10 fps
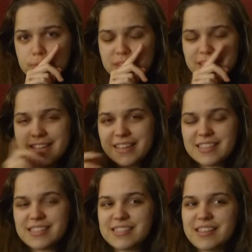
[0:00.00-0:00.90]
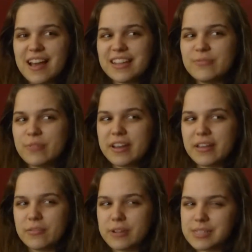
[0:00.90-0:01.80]
the thing is that I didn't write
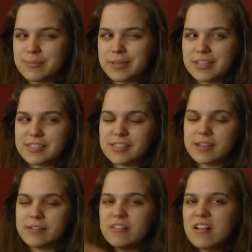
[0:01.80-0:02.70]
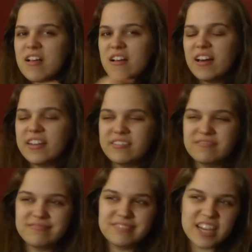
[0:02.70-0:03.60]
down the recipe, so I
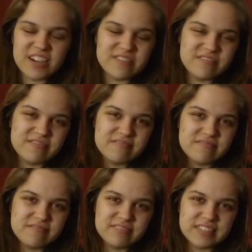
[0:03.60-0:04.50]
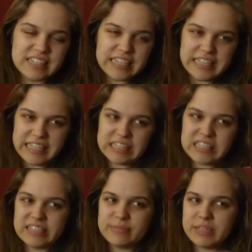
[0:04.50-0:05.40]
don't know the
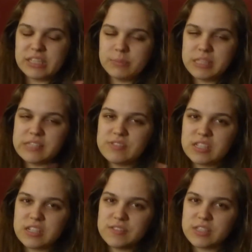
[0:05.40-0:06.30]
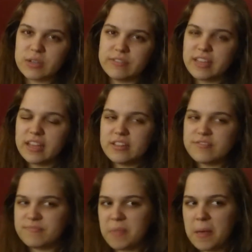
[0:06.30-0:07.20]
exact measurements of stuff, so
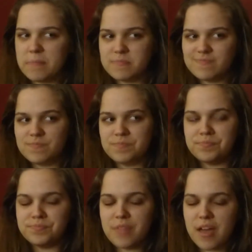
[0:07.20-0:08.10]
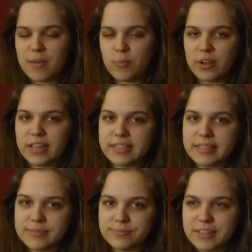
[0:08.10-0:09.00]
I'm winging
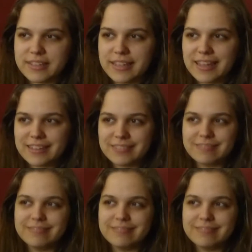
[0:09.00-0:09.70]
it again.